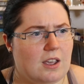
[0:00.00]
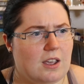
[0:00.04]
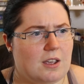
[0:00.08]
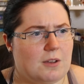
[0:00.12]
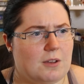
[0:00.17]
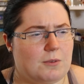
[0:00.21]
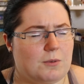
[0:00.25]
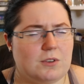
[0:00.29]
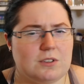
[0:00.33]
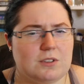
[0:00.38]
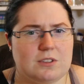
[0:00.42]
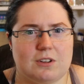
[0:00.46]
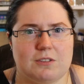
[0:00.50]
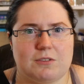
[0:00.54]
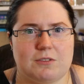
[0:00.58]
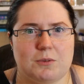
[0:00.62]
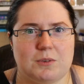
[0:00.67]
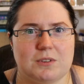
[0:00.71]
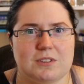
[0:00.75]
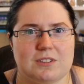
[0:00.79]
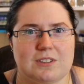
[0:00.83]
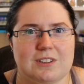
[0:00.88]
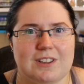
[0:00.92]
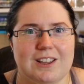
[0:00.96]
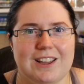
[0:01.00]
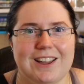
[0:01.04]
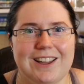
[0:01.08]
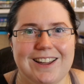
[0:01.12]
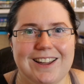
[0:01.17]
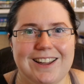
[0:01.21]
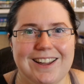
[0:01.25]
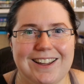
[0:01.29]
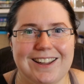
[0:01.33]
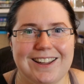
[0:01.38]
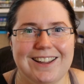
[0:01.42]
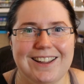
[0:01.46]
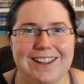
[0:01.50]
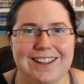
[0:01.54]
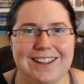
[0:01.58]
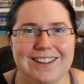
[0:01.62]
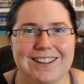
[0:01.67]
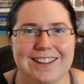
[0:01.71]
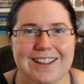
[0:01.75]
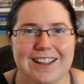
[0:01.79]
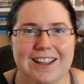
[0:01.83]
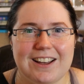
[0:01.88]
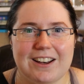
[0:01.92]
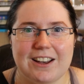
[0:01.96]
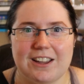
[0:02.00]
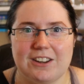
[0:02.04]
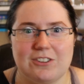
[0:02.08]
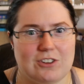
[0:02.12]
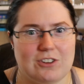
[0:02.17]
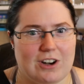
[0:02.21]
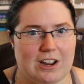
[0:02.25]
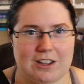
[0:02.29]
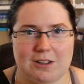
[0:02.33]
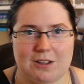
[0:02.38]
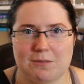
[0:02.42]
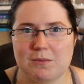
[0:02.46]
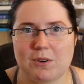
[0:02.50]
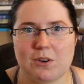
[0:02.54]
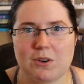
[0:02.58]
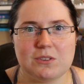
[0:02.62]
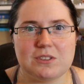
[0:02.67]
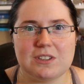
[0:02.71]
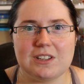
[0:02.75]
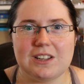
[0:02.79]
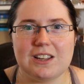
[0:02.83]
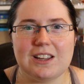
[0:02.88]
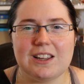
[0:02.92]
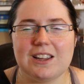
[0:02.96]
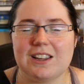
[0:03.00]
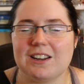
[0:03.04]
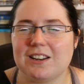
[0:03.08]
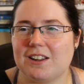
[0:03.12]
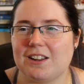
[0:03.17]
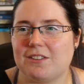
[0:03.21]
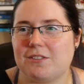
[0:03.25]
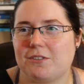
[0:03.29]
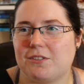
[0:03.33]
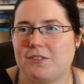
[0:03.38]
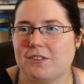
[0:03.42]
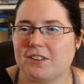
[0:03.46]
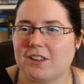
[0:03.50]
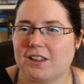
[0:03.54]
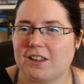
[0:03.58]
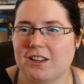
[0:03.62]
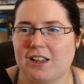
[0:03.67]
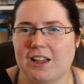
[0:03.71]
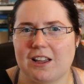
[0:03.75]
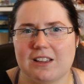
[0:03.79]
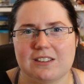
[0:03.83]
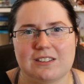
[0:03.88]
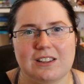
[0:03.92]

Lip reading: What's the other ones? Like Dragon Ball Z and everything like that.